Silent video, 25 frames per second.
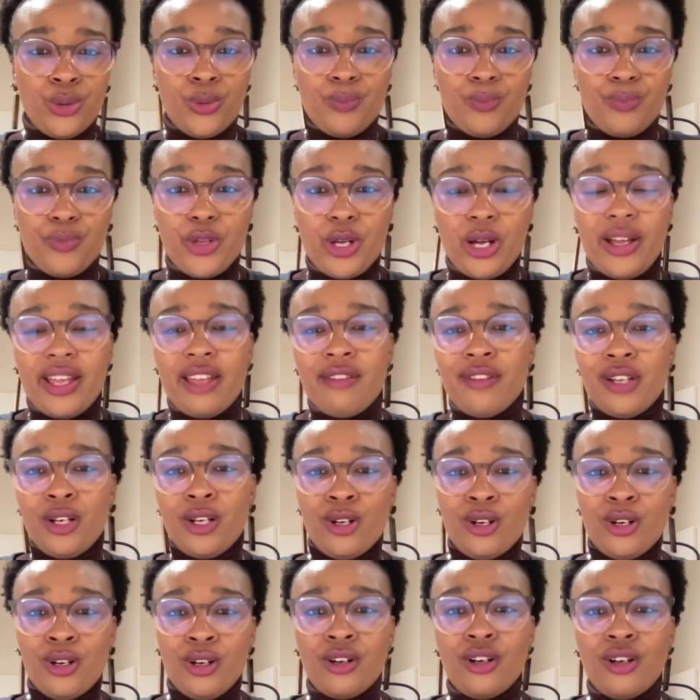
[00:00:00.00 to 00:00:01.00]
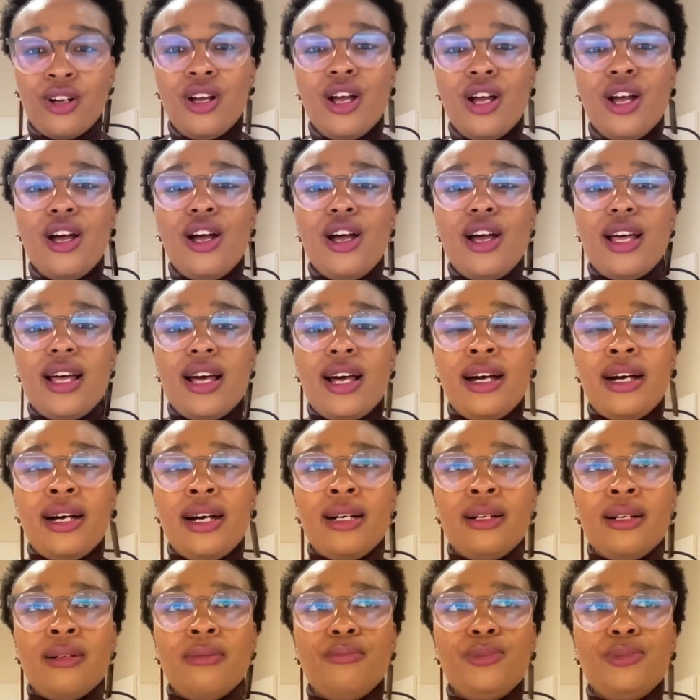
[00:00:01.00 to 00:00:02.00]
however long,
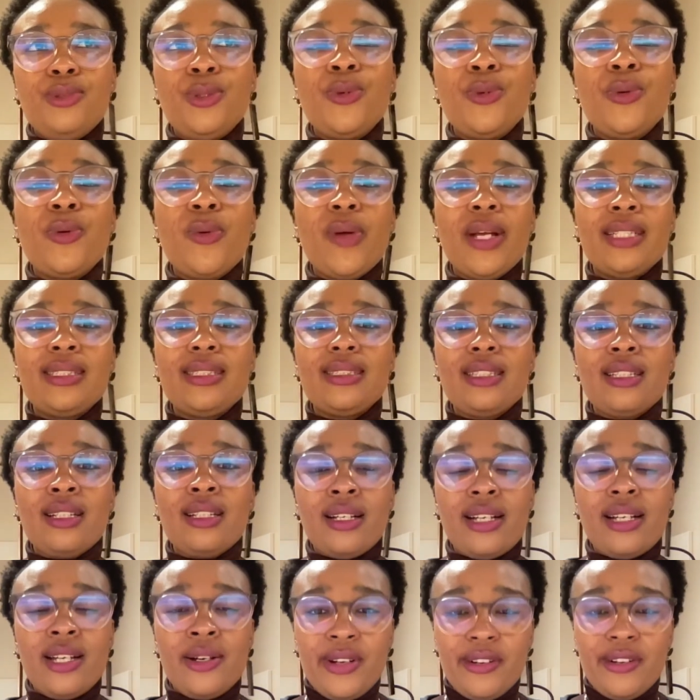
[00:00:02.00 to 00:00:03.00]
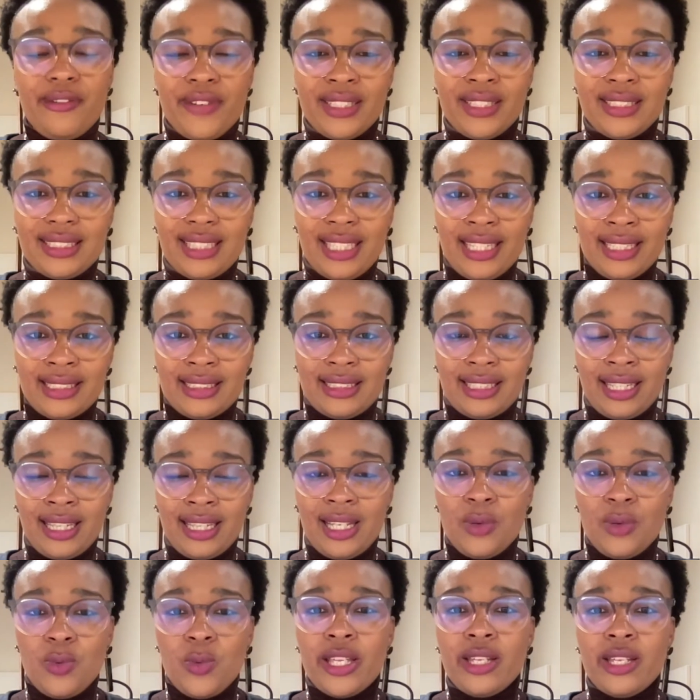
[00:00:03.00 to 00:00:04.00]
to request a reference letter.
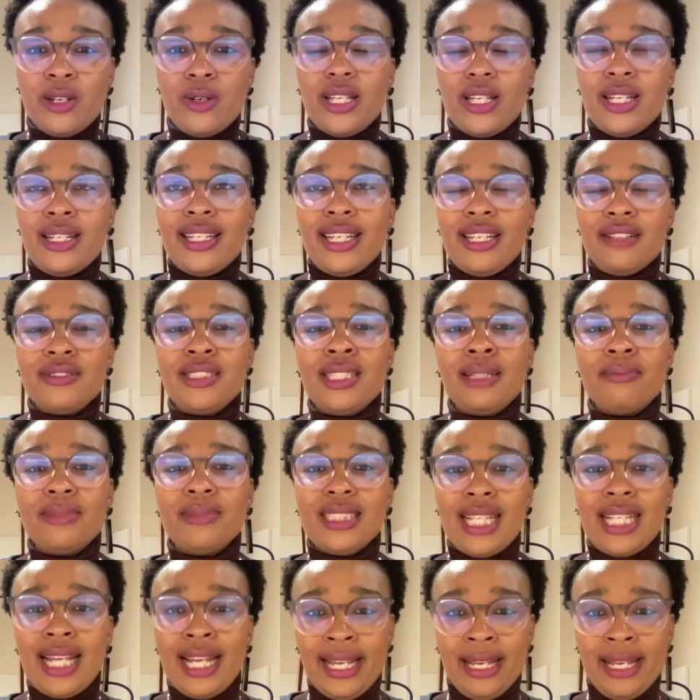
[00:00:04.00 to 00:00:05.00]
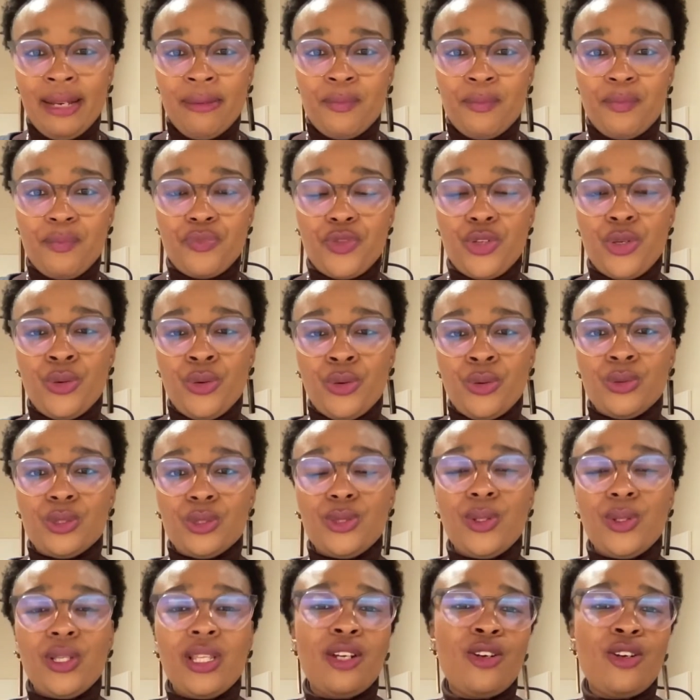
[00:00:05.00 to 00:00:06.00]
That way, it gives them time, so
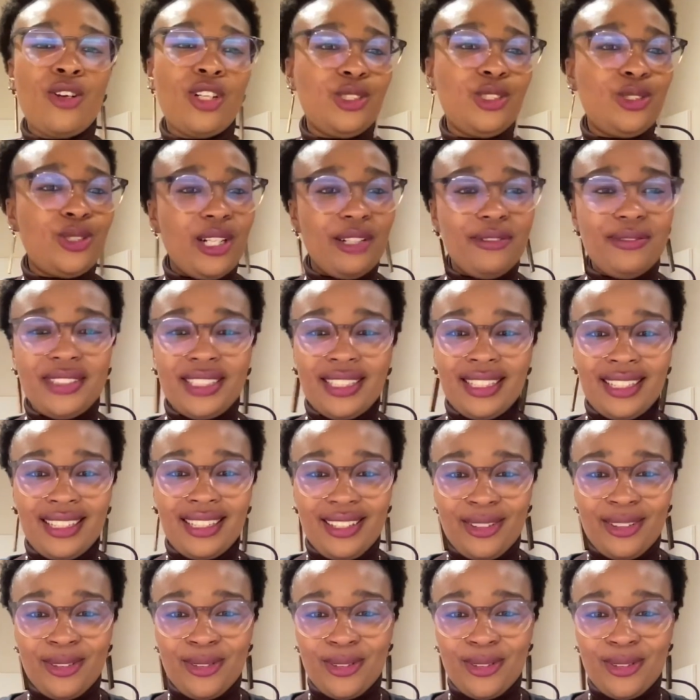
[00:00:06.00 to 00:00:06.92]
they're not drafting,